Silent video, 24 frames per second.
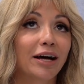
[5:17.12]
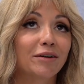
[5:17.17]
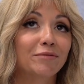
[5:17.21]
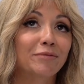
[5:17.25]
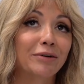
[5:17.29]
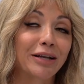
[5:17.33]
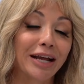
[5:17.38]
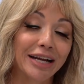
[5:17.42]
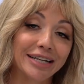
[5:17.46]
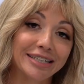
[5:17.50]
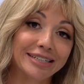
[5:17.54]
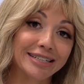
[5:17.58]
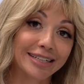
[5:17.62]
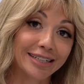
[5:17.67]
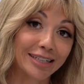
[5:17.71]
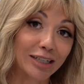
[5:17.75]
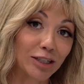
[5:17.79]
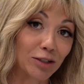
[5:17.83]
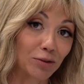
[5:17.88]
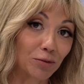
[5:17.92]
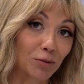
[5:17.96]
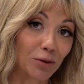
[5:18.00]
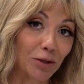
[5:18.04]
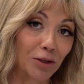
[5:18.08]
but I did
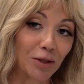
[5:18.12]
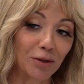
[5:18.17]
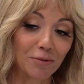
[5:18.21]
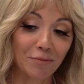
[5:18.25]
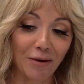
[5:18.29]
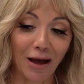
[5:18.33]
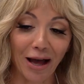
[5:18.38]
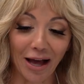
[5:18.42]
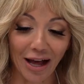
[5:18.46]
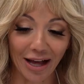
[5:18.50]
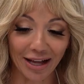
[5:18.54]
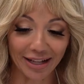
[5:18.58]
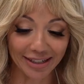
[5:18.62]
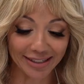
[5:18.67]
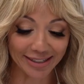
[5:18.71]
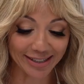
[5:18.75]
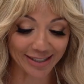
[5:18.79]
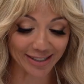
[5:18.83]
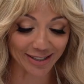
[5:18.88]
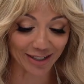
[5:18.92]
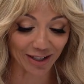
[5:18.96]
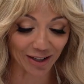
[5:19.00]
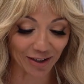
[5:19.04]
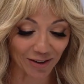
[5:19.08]
eat really bad.
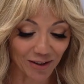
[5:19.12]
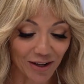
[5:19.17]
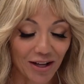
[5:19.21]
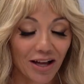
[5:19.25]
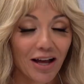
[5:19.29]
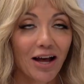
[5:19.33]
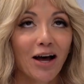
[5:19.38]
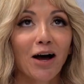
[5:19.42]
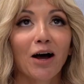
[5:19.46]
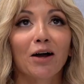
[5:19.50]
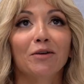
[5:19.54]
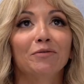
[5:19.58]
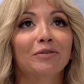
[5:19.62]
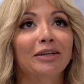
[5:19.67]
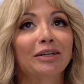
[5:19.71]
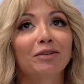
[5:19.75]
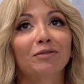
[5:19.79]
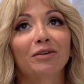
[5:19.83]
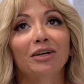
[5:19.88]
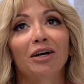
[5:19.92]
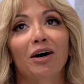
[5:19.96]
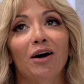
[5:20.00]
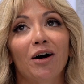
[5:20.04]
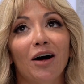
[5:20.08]
So I mean,
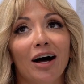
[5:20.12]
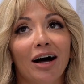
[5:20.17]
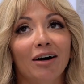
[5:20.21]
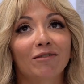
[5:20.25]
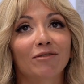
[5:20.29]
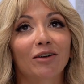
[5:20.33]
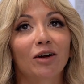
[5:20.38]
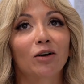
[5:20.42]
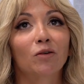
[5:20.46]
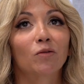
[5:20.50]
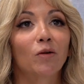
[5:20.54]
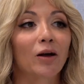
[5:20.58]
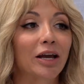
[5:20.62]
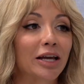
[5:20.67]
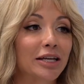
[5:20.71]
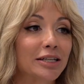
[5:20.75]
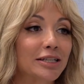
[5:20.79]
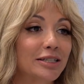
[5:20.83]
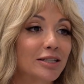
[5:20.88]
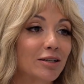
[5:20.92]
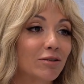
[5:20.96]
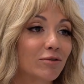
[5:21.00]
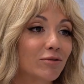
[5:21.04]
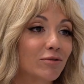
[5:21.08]
we all have our
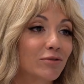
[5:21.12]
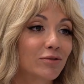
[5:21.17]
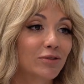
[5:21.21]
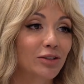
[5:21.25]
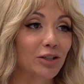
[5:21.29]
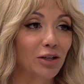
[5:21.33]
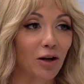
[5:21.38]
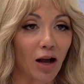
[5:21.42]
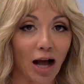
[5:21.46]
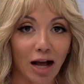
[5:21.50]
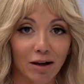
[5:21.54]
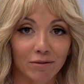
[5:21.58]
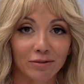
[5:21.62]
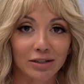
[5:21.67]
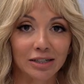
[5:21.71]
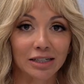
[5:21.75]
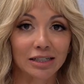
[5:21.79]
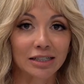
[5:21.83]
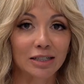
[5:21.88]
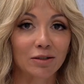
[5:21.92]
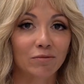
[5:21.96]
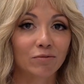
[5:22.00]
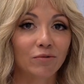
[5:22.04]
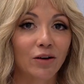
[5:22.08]
ways of
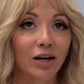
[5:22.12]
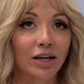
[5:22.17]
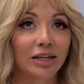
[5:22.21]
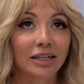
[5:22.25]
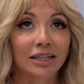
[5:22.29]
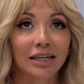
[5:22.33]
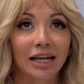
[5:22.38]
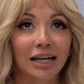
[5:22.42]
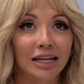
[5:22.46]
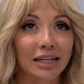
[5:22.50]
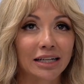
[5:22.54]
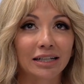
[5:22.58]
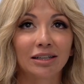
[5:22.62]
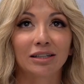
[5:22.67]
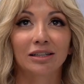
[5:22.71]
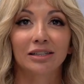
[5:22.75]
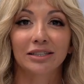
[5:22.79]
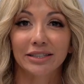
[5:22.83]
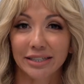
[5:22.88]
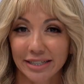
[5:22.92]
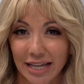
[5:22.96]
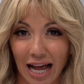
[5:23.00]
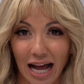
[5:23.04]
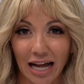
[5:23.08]
having some fun, getting a
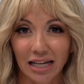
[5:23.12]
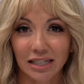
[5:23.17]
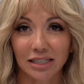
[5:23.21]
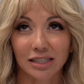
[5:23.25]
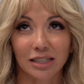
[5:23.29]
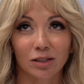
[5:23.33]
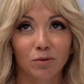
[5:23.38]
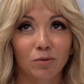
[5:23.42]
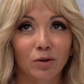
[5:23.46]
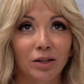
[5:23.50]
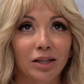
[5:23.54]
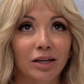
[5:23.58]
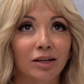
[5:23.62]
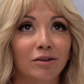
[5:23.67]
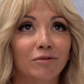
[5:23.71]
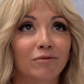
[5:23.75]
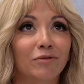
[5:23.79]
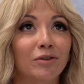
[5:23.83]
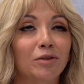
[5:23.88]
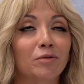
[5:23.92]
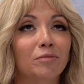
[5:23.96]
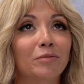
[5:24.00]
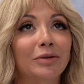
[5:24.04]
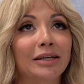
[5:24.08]
little sassy with it.
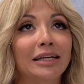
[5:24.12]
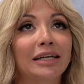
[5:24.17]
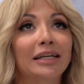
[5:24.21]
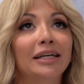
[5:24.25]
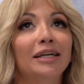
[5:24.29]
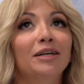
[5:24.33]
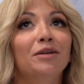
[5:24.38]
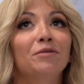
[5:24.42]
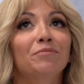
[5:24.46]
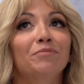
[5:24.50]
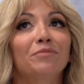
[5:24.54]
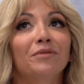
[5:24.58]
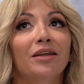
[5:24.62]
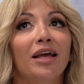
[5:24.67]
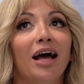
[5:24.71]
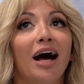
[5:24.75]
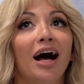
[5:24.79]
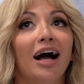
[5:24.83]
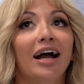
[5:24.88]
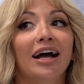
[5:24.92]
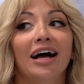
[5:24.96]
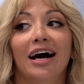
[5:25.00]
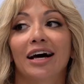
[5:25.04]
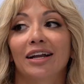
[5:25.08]
For me,
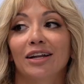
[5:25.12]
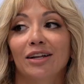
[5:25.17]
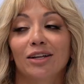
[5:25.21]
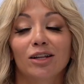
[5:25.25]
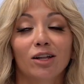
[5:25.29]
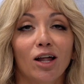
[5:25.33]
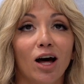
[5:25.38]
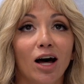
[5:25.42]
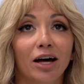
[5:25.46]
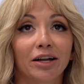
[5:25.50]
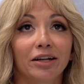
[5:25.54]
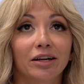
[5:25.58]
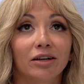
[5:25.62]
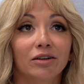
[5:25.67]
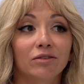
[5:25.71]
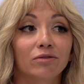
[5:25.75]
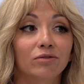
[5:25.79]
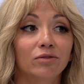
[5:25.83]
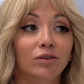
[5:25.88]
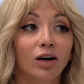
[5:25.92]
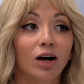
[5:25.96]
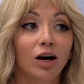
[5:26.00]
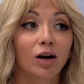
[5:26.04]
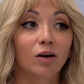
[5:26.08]
I had a lot
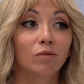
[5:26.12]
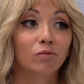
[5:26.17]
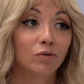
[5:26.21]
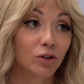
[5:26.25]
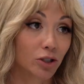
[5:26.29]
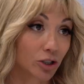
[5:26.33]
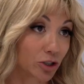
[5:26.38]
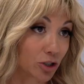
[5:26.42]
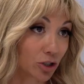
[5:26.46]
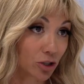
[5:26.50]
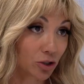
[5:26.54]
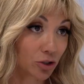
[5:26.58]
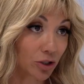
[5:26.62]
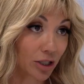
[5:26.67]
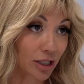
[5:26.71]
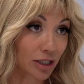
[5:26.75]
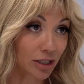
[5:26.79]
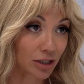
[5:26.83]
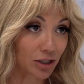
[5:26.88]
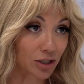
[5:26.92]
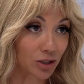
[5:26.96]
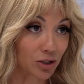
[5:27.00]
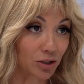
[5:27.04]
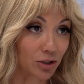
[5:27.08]
of virgin
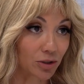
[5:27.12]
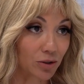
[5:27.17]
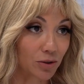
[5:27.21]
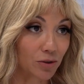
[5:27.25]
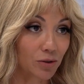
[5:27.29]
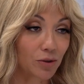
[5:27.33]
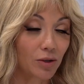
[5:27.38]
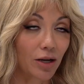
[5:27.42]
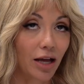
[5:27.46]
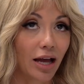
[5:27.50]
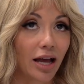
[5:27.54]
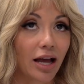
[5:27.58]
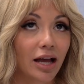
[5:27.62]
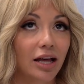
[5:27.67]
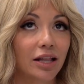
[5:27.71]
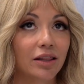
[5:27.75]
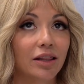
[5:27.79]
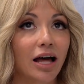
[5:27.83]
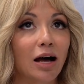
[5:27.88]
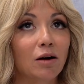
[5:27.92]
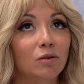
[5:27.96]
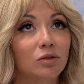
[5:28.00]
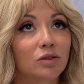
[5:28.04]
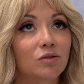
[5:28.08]
drinks too,
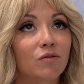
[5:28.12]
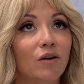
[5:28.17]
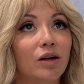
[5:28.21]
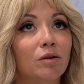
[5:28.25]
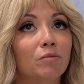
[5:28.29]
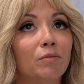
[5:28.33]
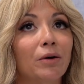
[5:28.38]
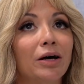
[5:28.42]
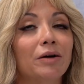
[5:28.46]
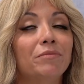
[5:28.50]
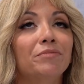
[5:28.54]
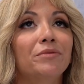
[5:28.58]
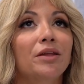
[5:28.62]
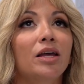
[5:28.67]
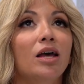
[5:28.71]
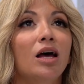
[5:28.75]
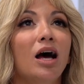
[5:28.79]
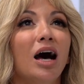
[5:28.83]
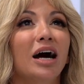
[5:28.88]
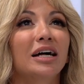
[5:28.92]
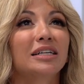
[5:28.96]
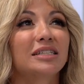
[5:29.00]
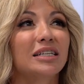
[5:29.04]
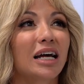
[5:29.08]
and that was fun. But
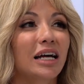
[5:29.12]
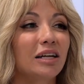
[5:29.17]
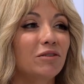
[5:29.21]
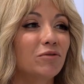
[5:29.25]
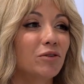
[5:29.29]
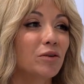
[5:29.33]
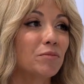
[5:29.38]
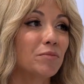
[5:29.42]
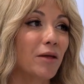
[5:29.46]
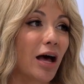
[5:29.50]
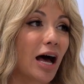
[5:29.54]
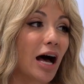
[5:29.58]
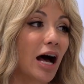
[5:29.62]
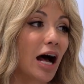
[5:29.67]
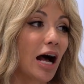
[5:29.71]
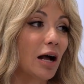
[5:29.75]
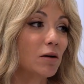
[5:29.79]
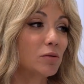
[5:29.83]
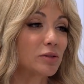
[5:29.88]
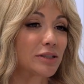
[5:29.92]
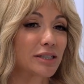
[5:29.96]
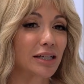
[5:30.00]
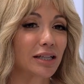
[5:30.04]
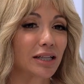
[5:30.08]
aside from that,
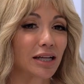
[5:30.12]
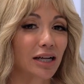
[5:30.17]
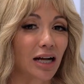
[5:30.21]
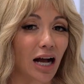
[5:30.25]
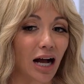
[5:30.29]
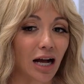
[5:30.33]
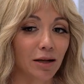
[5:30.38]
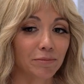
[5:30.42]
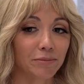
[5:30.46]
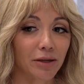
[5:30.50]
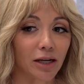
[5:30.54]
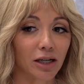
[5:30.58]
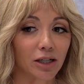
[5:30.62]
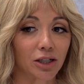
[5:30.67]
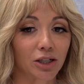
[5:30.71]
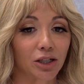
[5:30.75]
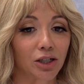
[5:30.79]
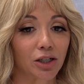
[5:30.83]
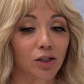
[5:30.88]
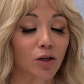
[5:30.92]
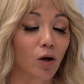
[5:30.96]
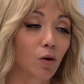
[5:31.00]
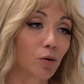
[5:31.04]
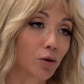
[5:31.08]
I would say I'm not
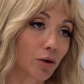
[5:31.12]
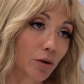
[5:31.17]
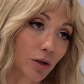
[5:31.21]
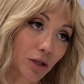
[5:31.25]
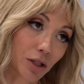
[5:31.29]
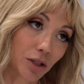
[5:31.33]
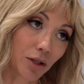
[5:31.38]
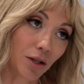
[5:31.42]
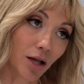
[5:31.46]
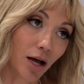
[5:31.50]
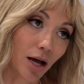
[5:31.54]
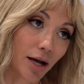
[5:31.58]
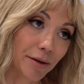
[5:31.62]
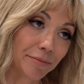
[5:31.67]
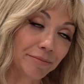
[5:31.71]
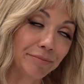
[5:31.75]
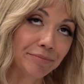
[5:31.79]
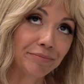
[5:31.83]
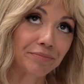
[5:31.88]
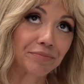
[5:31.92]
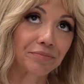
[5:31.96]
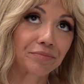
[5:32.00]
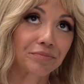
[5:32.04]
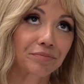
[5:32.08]
gonna go to a club.